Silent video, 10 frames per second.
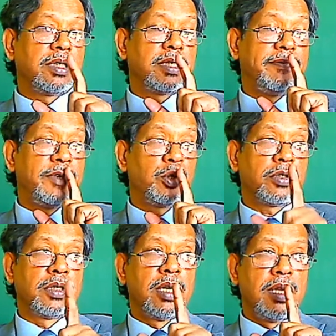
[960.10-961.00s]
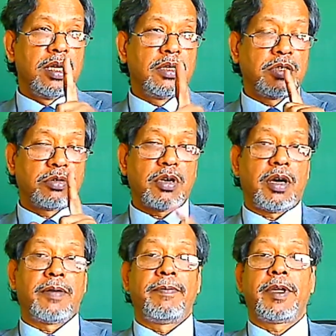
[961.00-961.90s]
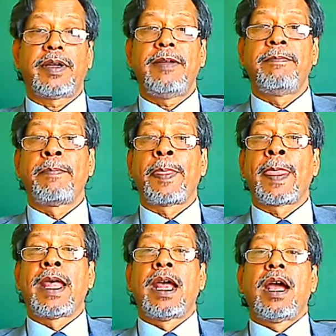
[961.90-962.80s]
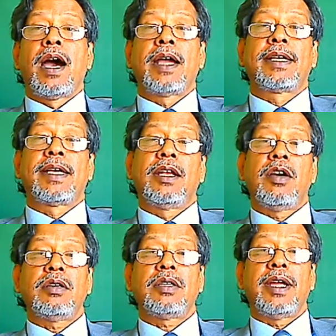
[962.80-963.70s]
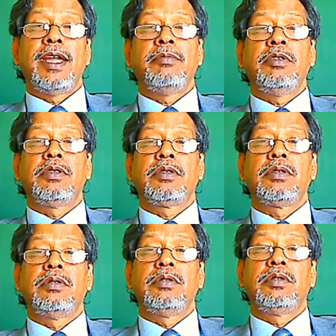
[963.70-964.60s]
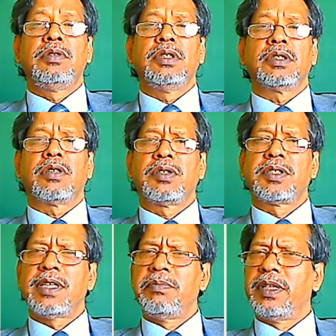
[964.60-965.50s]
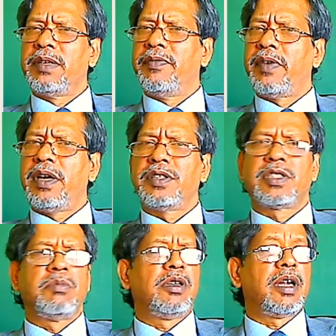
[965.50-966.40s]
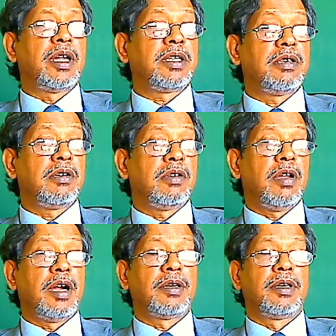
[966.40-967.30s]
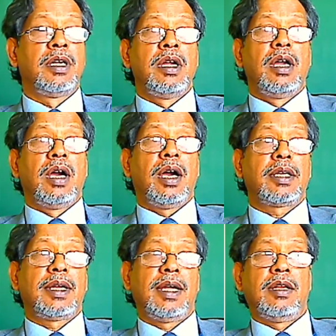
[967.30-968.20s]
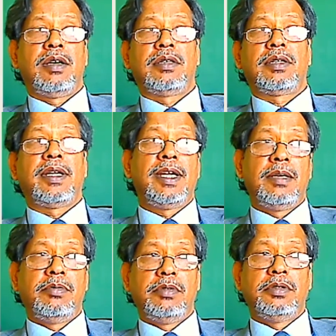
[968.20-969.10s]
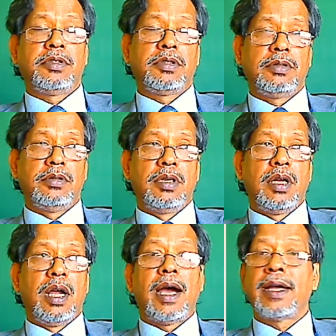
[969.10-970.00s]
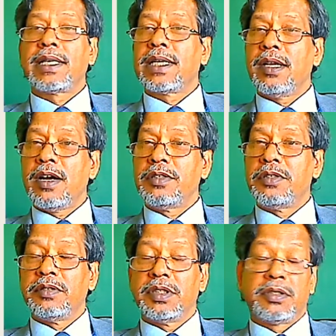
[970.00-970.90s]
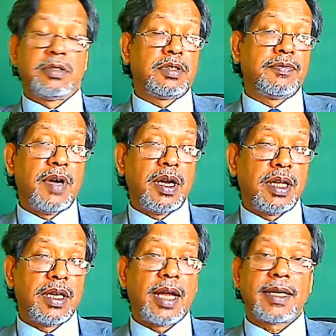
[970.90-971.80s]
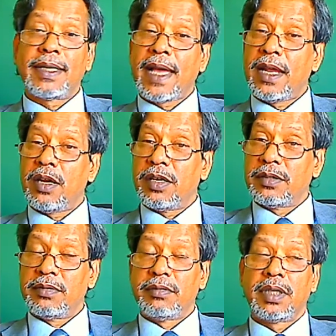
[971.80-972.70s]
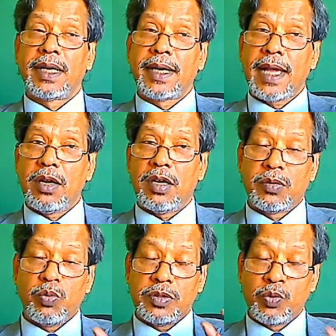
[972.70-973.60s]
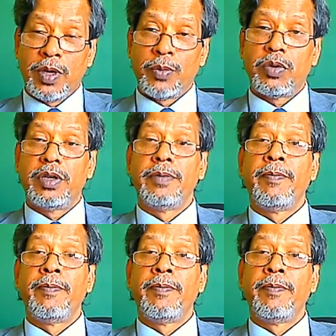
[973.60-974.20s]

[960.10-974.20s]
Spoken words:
confusion. We should talk. Okay, I cannot able to do this. Something very similar I hear a lot. I cannot able to. I cannot do this. It's fine. I cannot. Cannot was one word.